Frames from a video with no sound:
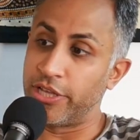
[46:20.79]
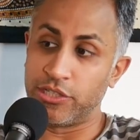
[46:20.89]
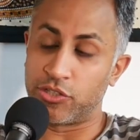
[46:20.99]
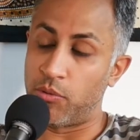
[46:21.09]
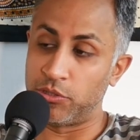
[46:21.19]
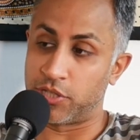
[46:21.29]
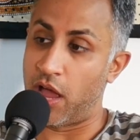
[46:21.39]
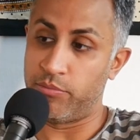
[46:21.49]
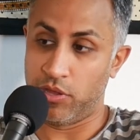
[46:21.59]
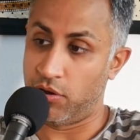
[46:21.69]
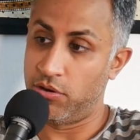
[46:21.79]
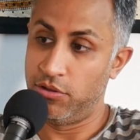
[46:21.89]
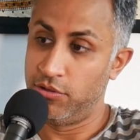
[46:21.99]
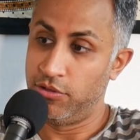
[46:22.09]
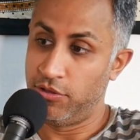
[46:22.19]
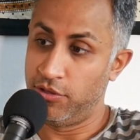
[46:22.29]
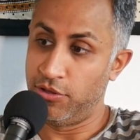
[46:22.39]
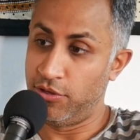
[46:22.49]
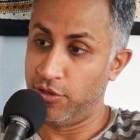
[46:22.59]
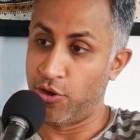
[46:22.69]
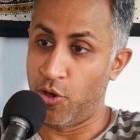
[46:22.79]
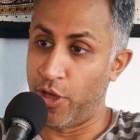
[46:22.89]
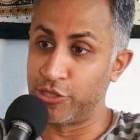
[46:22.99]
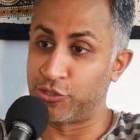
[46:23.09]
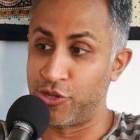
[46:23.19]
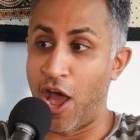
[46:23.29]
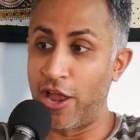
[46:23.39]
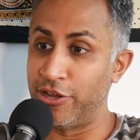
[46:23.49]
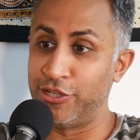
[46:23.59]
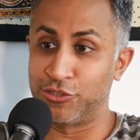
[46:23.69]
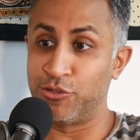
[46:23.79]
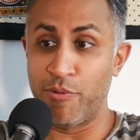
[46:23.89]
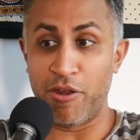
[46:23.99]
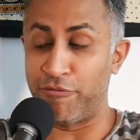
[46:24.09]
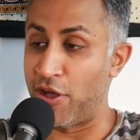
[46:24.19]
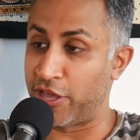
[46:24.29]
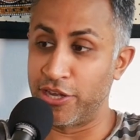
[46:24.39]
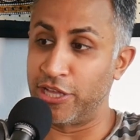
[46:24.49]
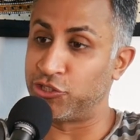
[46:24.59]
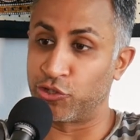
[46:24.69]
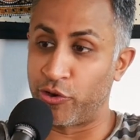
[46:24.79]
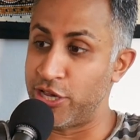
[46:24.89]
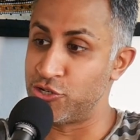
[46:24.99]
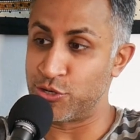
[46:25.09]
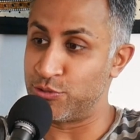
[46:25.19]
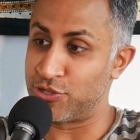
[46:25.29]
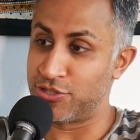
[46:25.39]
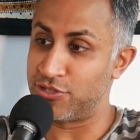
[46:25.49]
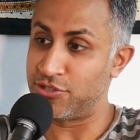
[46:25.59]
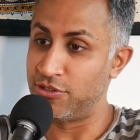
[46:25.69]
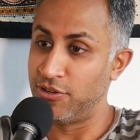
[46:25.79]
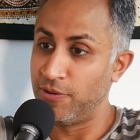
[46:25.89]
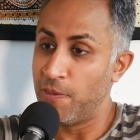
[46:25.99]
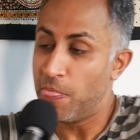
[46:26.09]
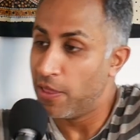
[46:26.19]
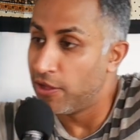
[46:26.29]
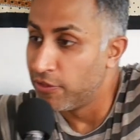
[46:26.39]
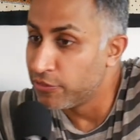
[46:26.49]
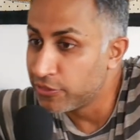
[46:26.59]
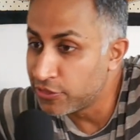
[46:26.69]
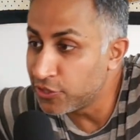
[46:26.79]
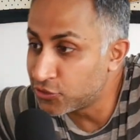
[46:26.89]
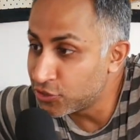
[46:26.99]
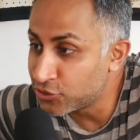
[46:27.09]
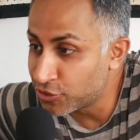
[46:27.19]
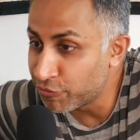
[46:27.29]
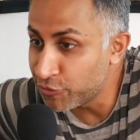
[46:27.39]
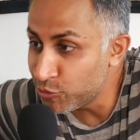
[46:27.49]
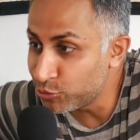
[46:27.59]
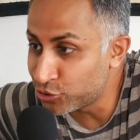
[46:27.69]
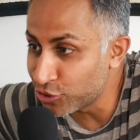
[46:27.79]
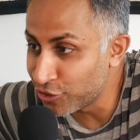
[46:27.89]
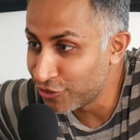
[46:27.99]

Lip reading: at double time here. It's not. It's you better fucking get your green juices. This is the future.